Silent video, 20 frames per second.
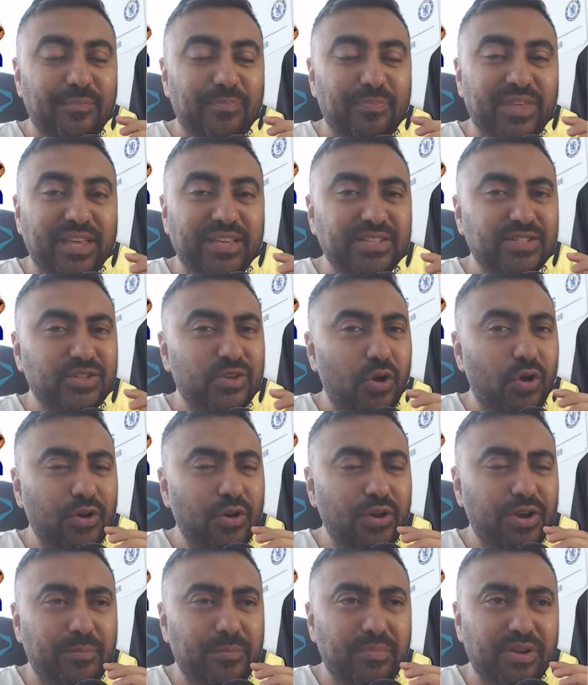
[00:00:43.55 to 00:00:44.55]
He's gone
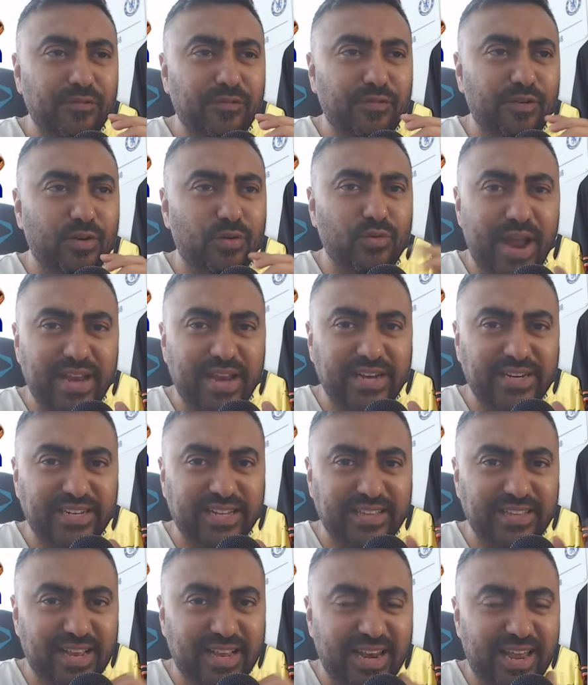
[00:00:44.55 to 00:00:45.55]
on a bit of a rant
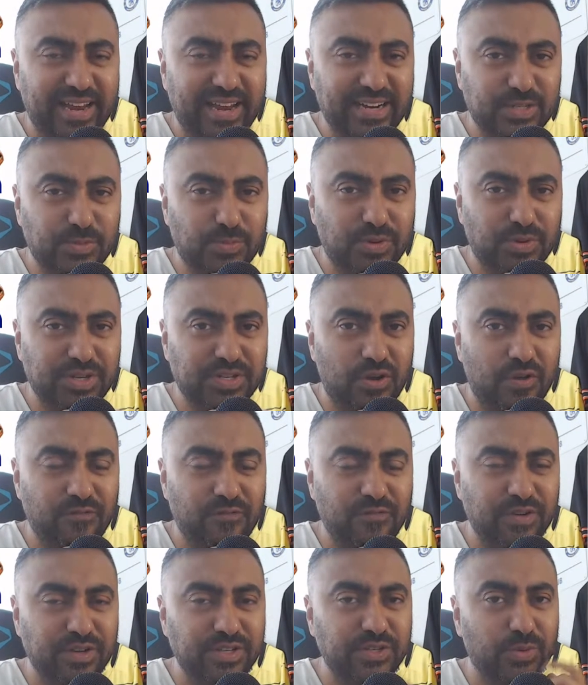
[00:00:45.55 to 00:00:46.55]
in the latest press conference.